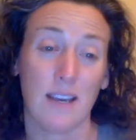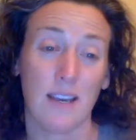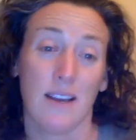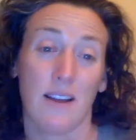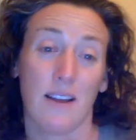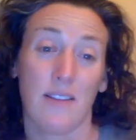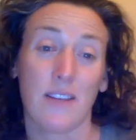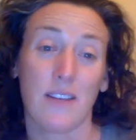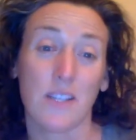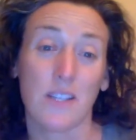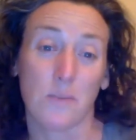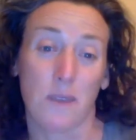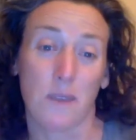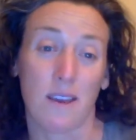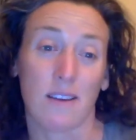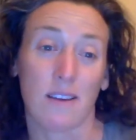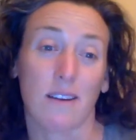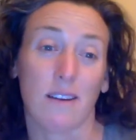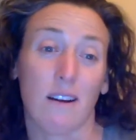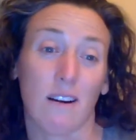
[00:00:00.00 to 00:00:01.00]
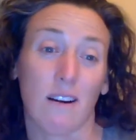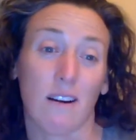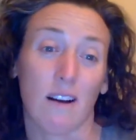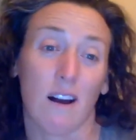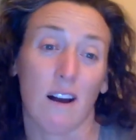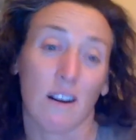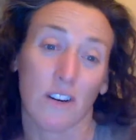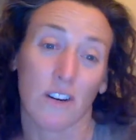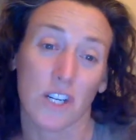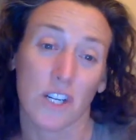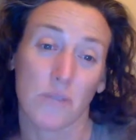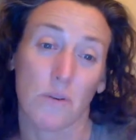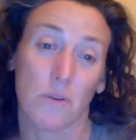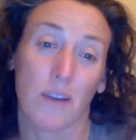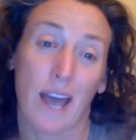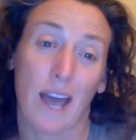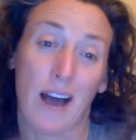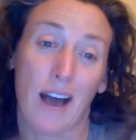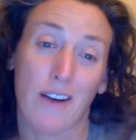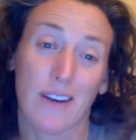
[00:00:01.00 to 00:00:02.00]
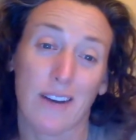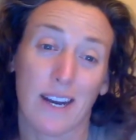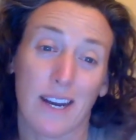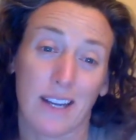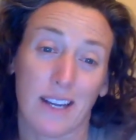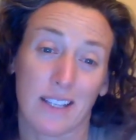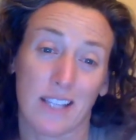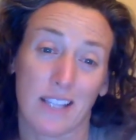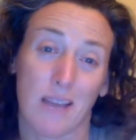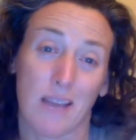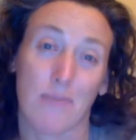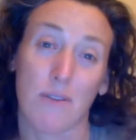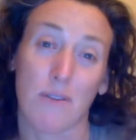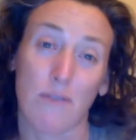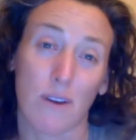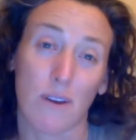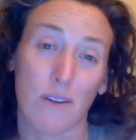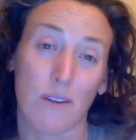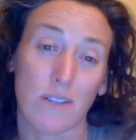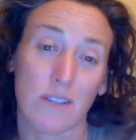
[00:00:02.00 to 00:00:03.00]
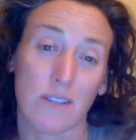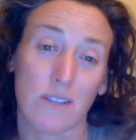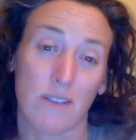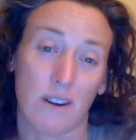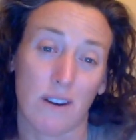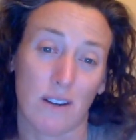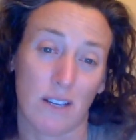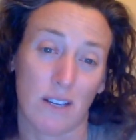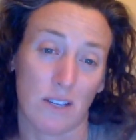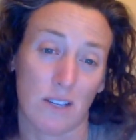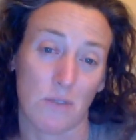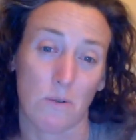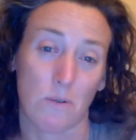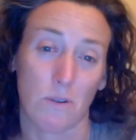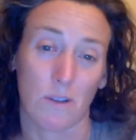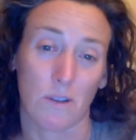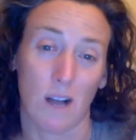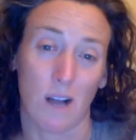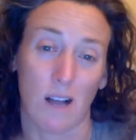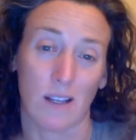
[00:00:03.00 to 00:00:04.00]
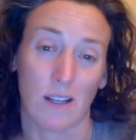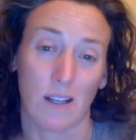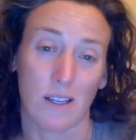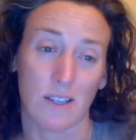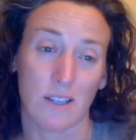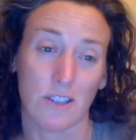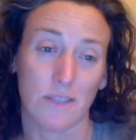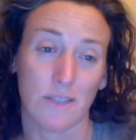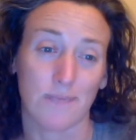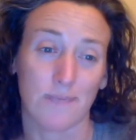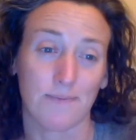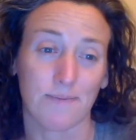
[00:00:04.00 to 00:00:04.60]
This week, our Congress will count and accept the votes of our Electoral College.